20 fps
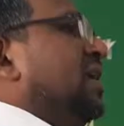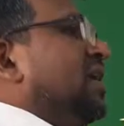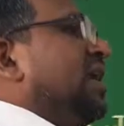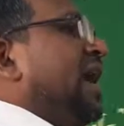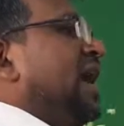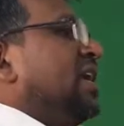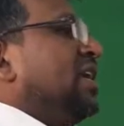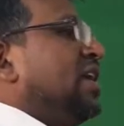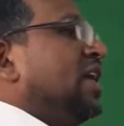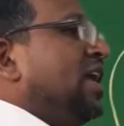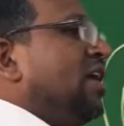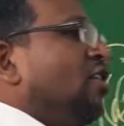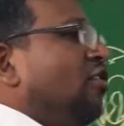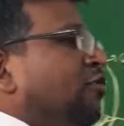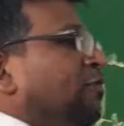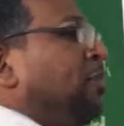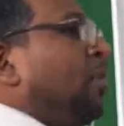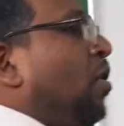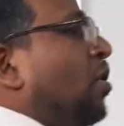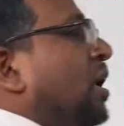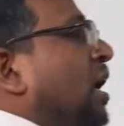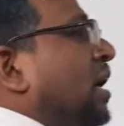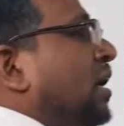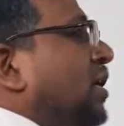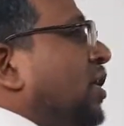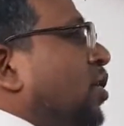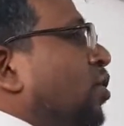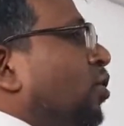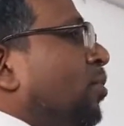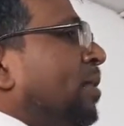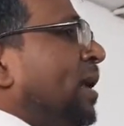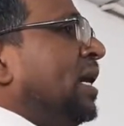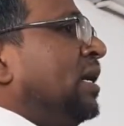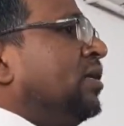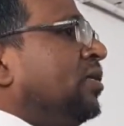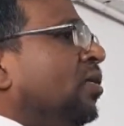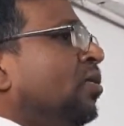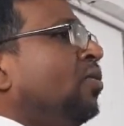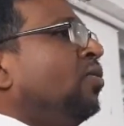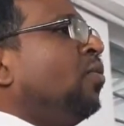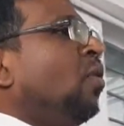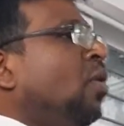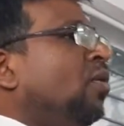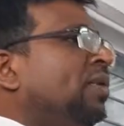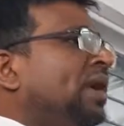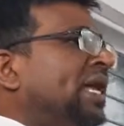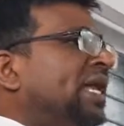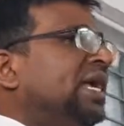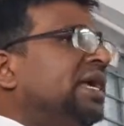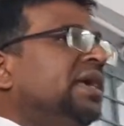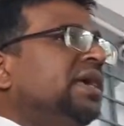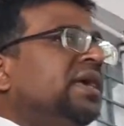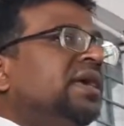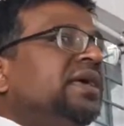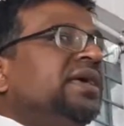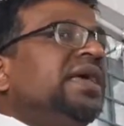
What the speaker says: entry of pollen tube into ovary,